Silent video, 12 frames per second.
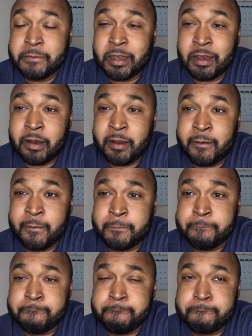We're
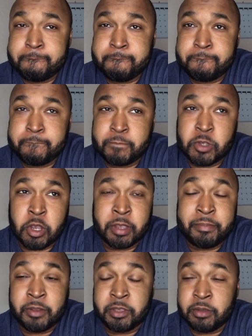
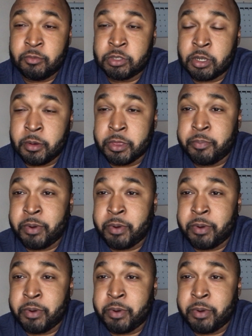talking about